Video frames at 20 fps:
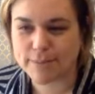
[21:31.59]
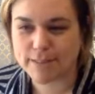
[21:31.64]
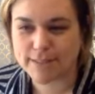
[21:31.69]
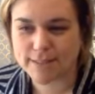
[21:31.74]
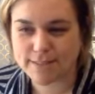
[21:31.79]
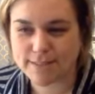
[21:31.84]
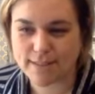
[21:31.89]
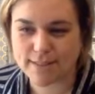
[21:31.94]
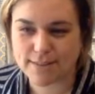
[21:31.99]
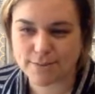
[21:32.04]

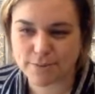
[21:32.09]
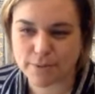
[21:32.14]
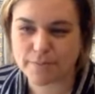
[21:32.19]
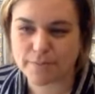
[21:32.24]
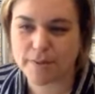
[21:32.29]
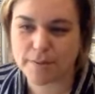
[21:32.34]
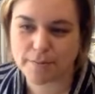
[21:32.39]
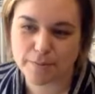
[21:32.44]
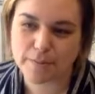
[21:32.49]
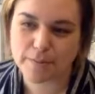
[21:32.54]
because that's
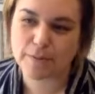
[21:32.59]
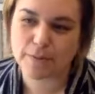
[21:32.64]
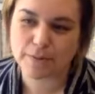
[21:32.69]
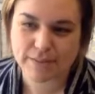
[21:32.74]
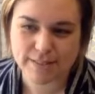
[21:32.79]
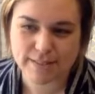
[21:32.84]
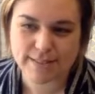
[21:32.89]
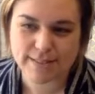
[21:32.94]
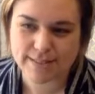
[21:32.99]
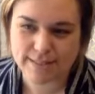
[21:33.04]
what people
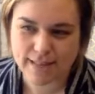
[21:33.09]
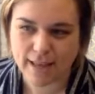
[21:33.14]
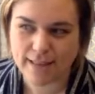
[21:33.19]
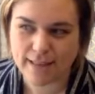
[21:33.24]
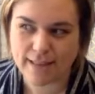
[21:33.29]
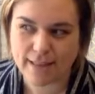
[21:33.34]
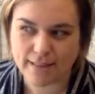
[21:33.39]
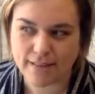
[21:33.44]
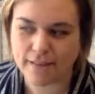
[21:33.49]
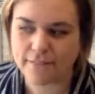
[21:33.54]
mostly
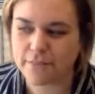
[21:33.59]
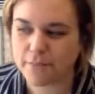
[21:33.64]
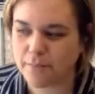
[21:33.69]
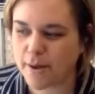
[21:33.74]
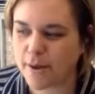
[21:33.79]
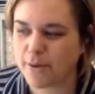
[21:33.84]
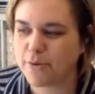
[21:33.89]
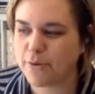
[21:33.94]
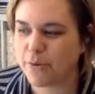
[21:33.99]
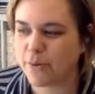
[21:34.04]
say they love
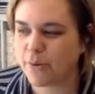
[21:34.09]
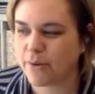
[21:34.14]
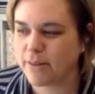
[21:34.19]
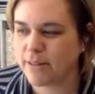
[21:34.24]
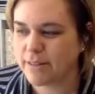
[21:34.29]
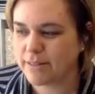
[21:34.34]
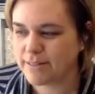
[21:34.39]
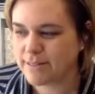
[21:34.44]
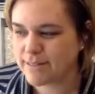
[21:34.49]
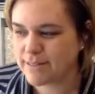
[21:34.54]
about New
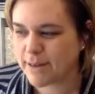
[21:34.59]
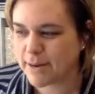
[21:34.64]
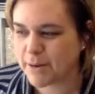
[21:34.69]
Orleans.